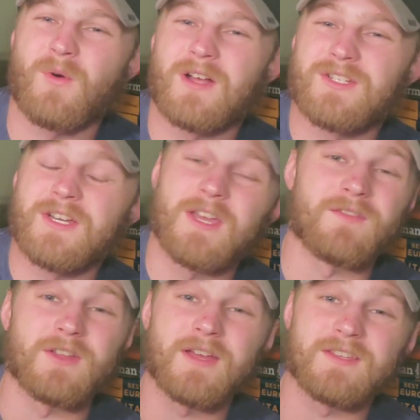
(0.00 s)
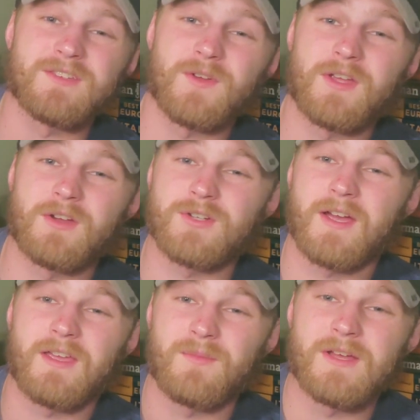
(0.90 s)
for watching. If you like this video, try
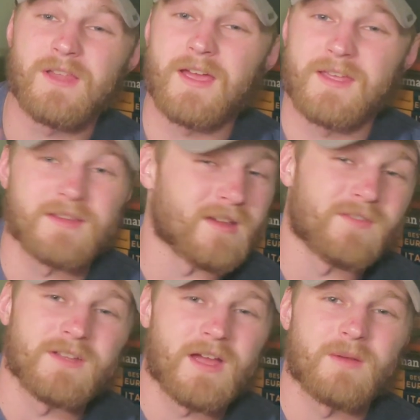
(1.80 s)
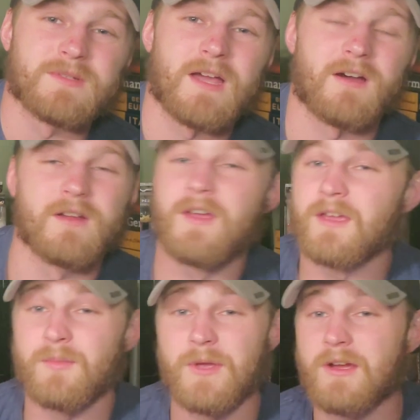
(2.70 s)
and give me a like. It definitely helps out.
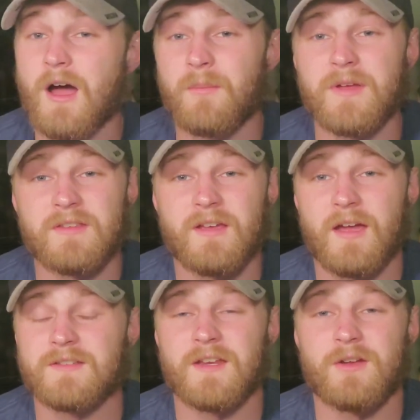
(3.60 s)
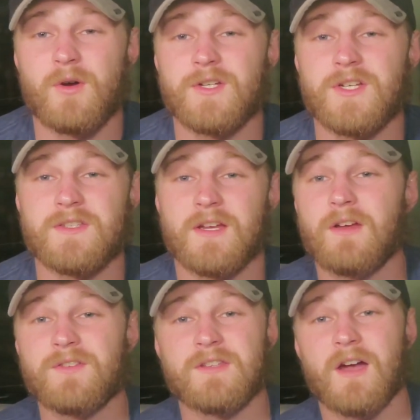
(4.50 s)
Give me a comment, ask any questions. I
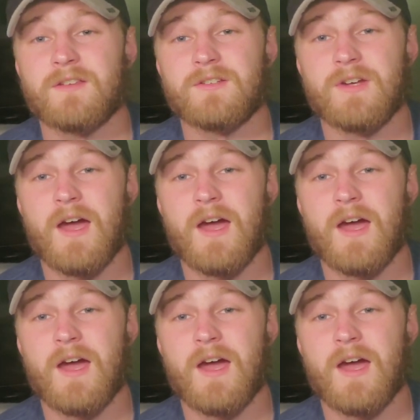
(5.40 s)
love to talk to you